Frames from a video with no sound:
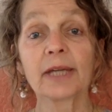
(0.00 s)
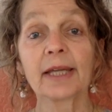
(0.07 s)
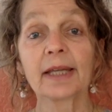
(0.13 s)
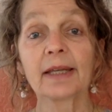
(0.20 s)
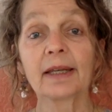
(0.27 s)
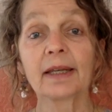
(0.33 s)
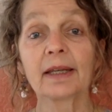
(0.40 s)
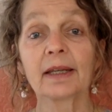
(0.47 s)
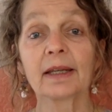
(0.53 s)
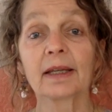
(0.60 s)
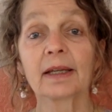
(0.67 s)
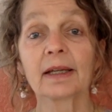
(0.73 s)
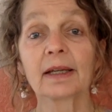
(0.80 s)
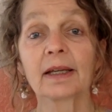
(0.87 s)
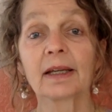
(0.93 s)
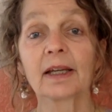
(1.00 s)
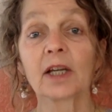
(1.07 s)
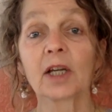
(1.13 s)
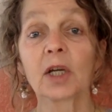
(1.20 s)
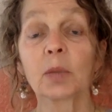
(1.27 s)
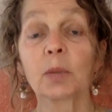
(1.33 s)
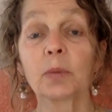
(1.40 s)
again?
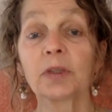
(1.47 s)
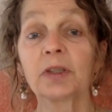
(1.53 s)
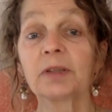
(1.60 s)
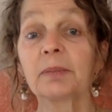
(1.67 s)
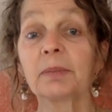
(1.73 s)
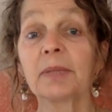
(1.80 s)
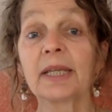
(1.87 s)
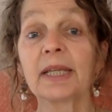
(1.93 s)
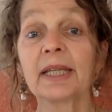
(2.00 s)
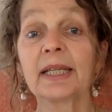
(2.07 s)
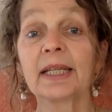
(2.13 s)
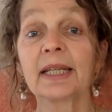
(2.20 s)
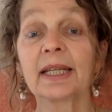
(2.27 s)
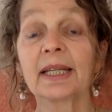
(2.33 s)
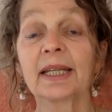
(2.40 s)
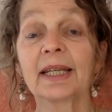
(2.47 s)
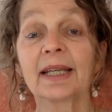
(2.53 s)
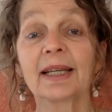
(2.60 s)
Would it mean